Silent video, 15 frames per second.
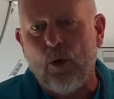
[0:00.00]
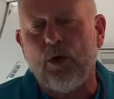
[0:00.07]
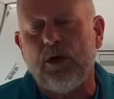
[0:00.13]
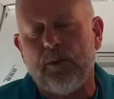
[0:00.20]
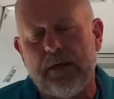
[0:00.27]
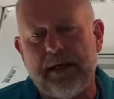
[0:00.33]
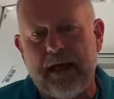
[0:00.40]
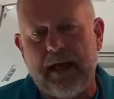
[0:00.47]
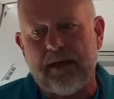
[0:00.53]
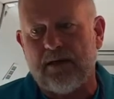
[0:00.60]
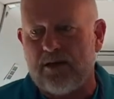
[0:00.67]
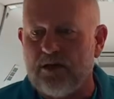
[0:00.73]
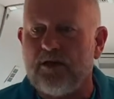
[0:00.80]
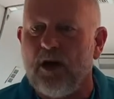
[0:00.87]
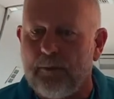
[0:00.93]
that we can to
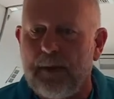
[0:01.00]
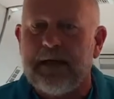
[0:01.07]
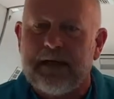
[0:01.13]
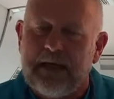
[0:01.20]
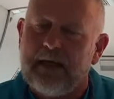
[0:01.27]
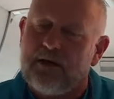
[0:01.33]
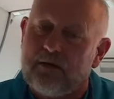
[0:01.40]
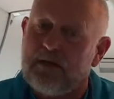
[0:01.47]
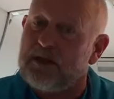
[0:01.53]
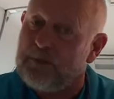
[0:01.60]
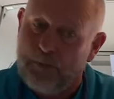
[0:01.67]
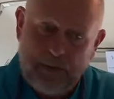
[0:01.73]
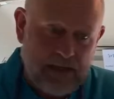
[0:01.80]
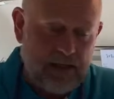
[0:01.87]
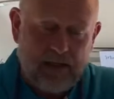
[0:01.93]
stop any illness,
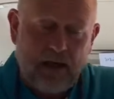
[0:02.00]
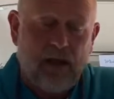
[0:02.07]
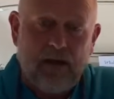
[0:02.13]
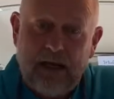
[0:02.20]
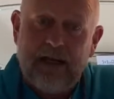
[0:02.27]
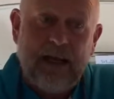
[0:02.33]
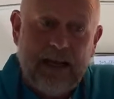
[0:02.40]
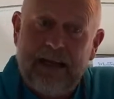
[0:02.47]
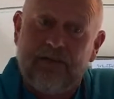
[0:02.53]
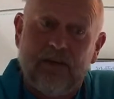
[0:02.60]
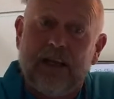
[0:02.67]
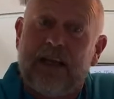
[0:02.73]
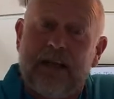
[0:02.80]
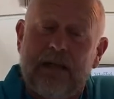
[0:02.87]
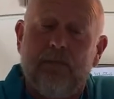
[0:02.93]
and even
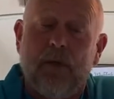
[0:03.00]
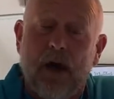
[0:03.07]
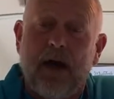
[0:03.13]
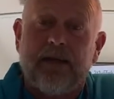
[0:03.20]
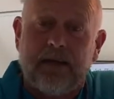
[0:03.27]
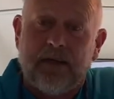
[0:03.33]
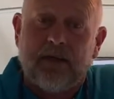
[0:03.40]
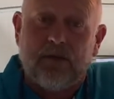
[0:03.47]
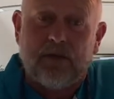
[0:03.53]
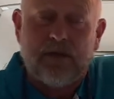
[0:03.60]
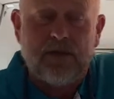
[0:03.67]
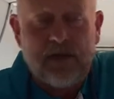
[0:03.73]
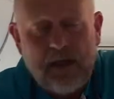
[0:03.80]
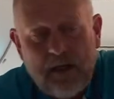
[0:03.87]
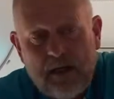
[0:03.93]
any minor illness
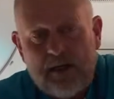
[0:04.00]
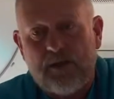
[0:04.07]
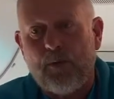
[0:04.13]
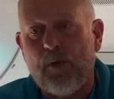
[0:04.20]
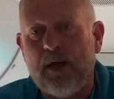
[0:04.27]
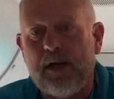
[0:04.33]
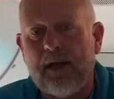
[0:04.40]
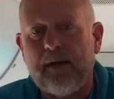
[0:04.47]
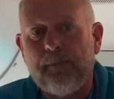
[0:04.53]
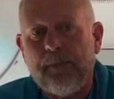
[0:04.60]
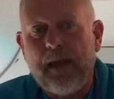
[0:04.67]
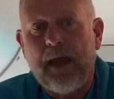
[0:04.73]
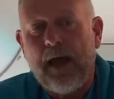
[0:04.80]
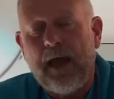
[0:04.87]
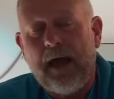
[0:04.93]
spreading.
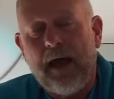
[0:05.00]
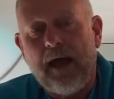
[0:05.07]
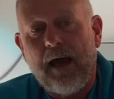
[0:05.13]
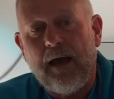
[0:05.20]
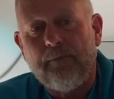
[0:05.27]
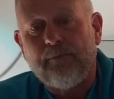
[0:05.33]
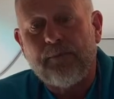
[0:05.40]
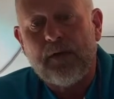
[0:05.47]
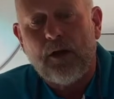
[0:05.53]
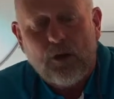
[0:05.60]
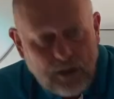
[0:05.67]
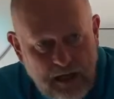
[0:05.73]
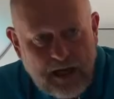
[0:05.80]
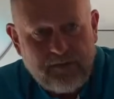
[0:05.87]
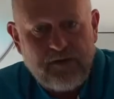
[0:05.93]
Look
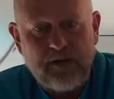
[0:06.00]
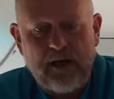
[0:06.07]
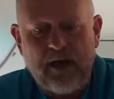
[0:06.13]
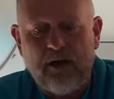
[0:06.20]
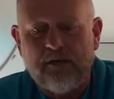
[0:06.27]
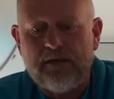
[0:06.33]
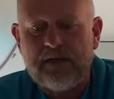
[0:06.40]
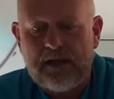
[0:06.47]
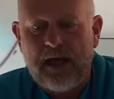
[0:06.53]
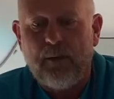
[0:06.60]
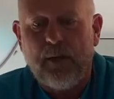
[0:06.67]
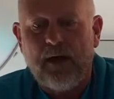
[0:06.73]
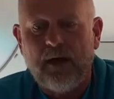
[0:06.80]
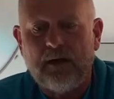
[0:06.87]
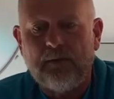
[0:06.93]
after your health, stay
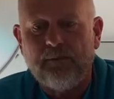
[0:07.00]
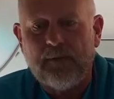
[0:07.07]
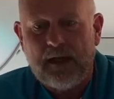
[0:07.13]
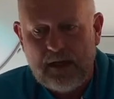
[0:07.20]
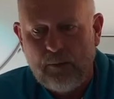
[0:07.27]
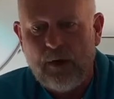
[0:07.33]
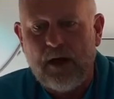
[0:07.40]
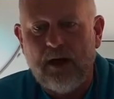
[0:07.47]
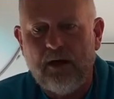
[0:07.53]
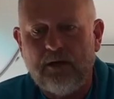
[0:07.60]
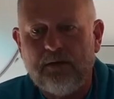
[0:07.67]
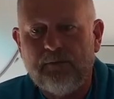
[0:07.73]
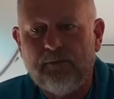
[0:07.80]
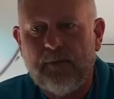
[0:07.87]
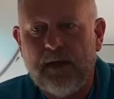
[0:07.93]
well, eat well,
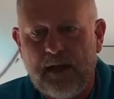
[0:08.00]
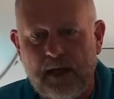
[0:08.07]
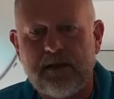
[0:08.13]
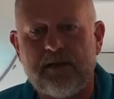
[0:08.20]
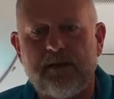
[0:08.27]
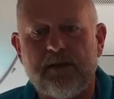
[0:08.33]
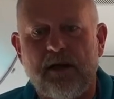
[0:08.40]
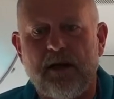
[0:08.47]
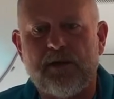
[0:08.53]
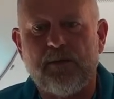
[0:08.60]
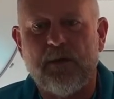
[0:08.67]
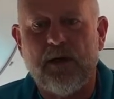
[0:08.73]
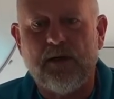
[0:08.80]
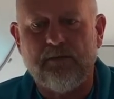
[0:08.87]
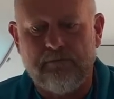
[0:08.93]
exercise
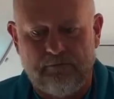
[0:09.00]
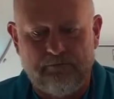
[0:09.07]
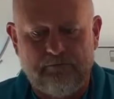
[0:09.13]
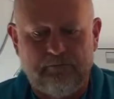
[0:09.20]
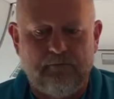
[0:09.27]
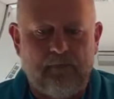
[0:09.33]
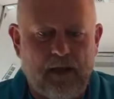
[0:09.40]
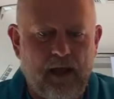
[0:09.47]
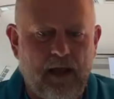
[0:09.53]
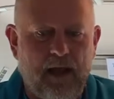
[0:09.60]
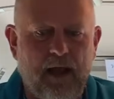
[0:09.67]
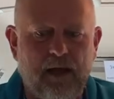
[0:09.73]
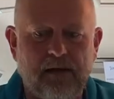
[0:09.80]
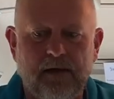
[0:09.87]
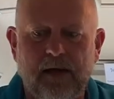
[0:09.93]
well,
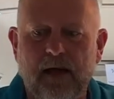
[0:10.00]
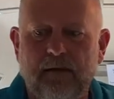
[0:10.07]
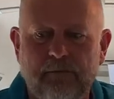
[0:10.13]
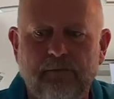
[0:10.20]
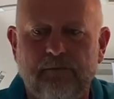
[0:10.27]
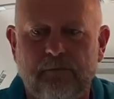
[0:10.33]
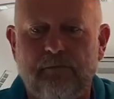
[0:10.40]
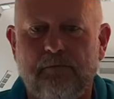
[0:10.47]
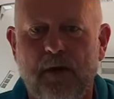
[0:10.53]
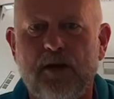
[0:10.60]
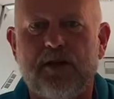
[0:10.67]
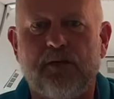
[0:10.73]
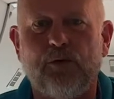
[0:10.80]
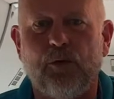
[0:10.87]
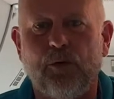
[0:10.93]
and most
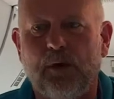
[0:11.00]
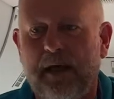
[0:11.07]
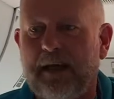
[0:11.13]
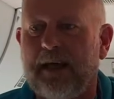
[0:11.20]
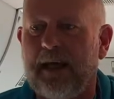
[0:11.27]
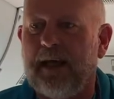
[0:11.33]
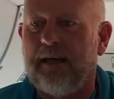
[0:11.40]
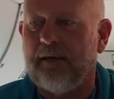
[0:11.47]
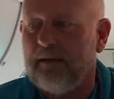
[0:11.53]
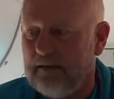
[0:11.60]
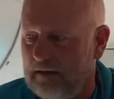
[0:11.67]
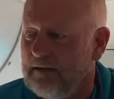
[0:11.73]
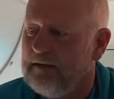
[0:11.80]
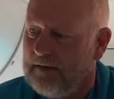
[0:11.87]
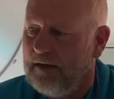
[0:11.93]
of all, again,
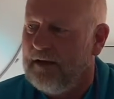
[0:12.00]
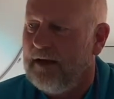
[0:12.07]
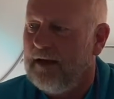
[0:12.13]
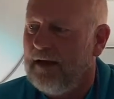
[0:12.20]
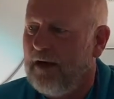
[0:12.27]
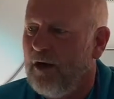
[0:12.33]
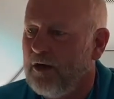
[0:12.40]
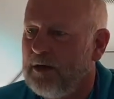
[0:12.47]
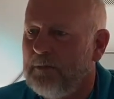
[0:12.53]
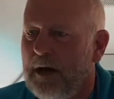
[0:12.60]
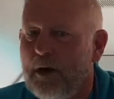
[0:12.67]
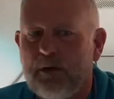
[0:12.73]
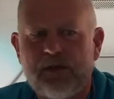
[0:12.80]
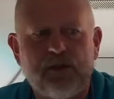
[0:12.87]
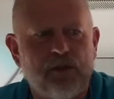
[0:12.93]
on a Moa
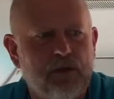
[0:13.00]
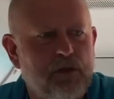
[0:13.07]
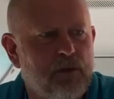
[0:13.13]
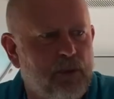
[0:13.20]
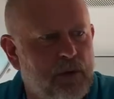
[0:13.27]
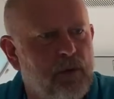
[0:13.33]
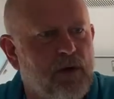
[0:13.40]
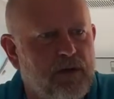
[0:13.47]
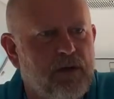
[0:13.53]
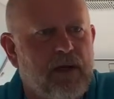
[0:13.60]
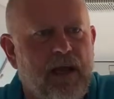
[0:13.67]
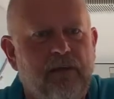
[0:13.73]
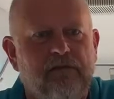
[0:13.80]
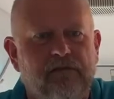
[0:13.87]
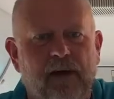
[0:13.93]
tour, we want you to
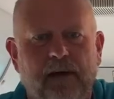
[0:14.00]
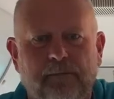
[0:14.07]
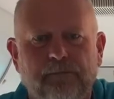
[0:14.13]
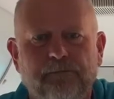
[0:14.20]
have fun.